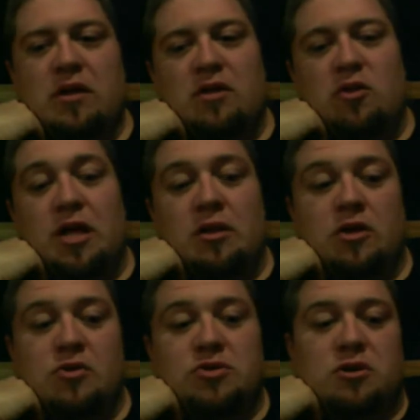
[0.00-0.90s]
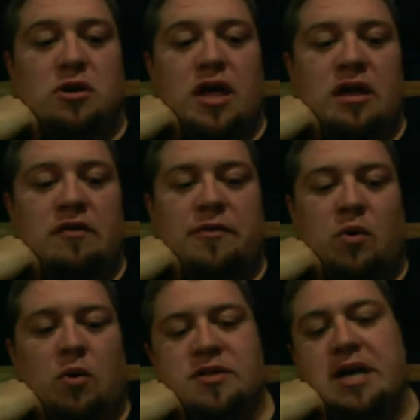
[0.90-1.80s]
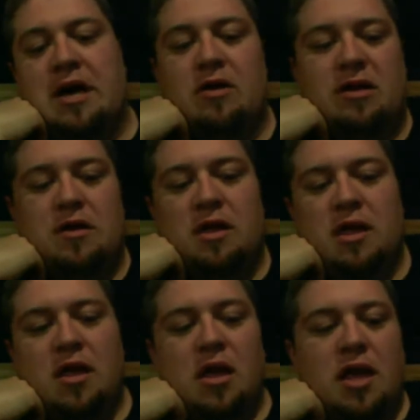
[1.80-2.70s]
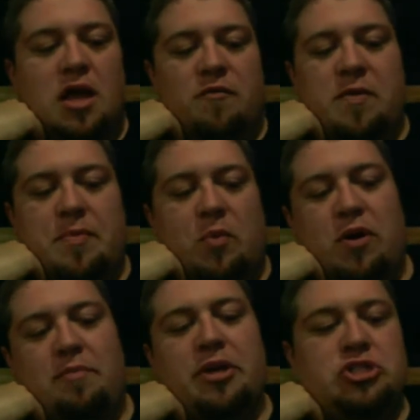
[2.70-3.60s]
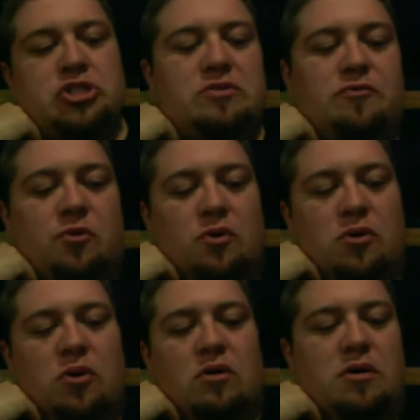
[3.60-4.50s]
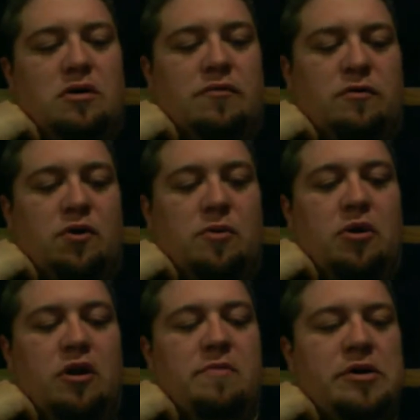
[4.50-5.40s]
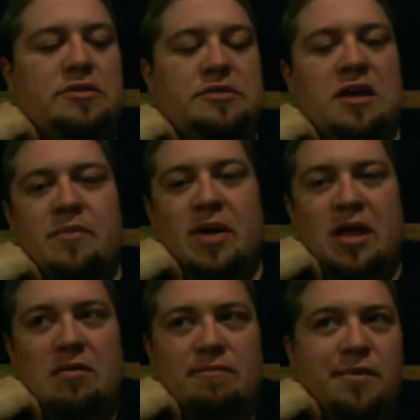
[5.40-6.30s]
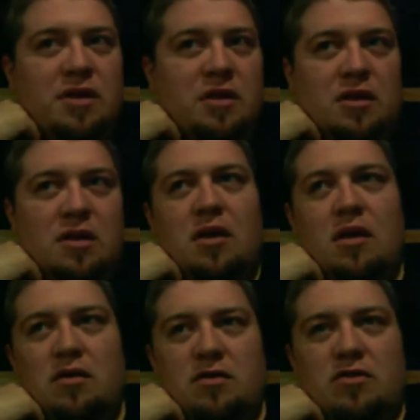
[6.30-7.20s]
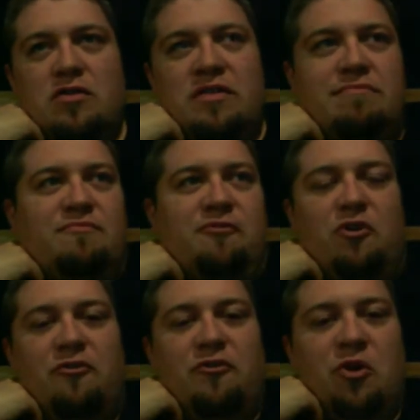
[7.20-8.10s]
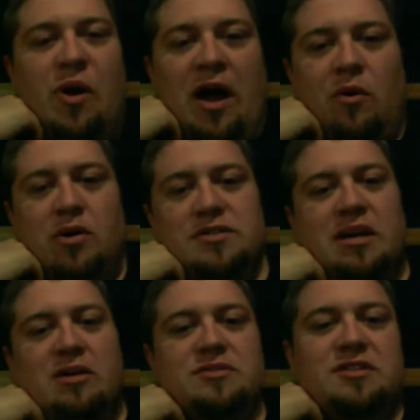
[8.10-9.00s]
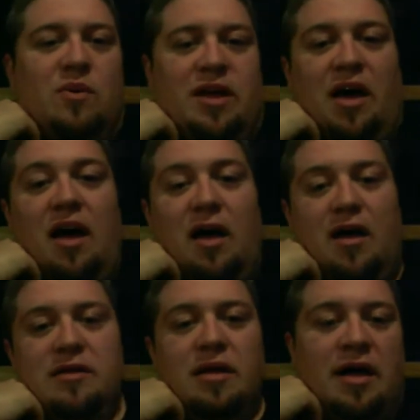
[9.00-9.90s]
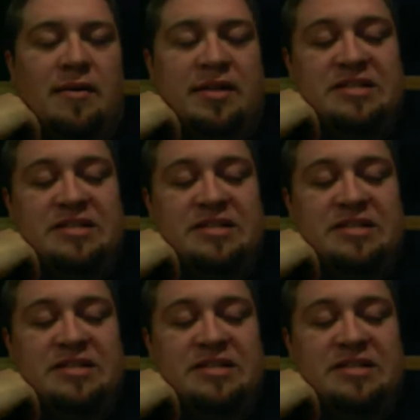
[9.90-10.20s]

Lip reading: a little bit closer. And if it works out and, if people want to pitch in for a party bus, I mean, for a few hours, I don't see why not. I mean,